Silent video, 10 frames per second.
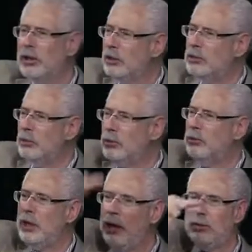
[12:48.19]
So
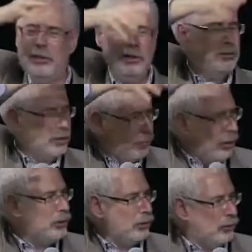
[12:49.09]
you now need to
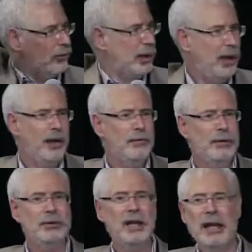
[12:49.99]
march through the
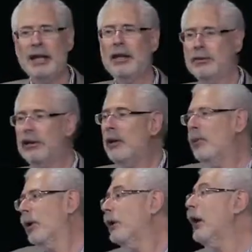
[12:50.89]
canvas, and on day
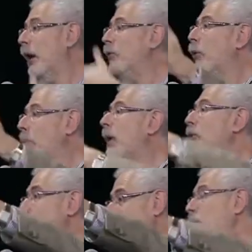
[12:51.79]
one, I will
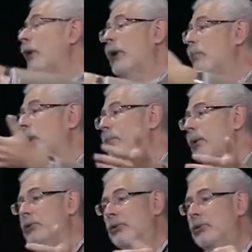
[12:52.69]
make you, and I make
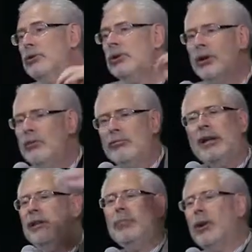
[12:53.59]
my students,
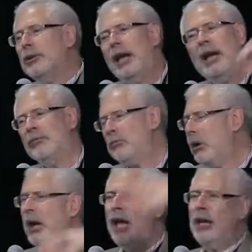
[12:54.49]
write them all down.
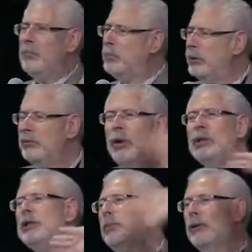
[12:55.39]
Go ahead, put them
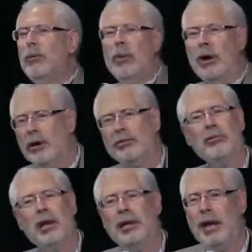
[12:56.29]
all up on the wall.
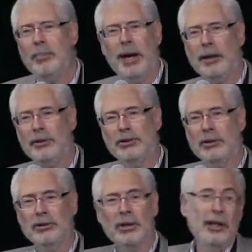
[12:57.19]
Great
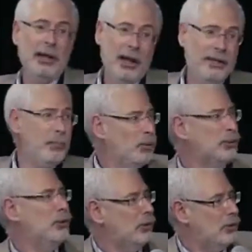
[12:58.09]
hypotheses. And most
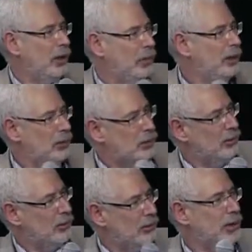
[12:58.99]
students come in, because
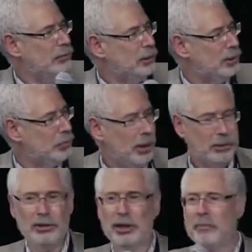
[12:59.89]
they're incredibly
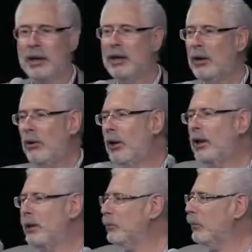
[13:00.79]
smart, saying,
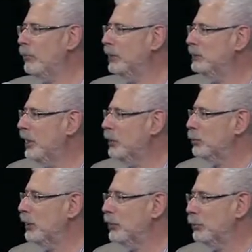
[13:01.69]
okay, I'm done with the class.
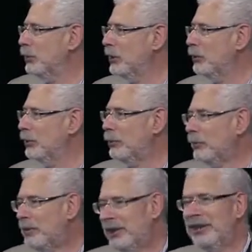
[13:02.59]
What else are we going to do?
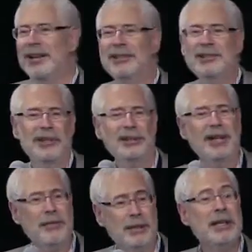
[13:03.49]
And I start
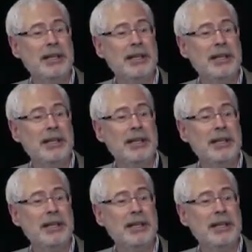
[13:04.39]
laughing.